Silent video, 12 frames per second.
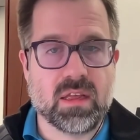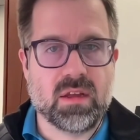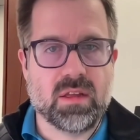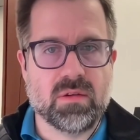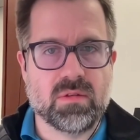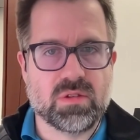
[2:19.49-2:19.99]

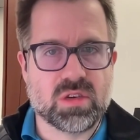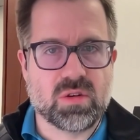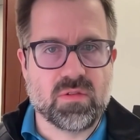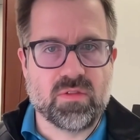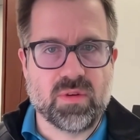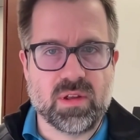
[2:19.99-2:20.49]
They're
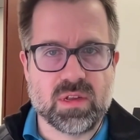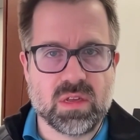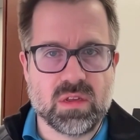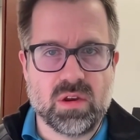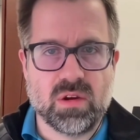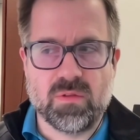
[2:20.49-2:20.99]
sort of doing,
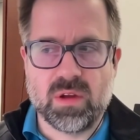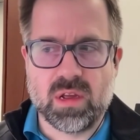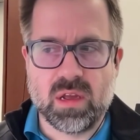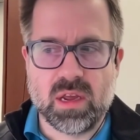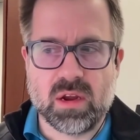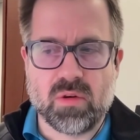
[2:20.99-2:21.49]
you know,
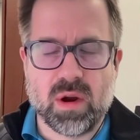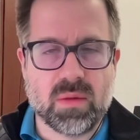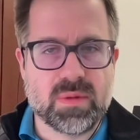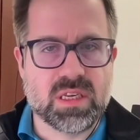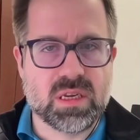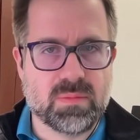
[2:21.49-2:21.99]

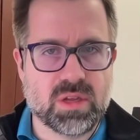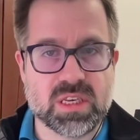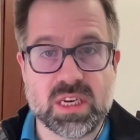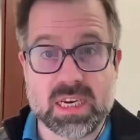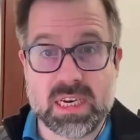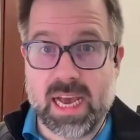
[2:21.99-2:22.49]
incredibly simplistic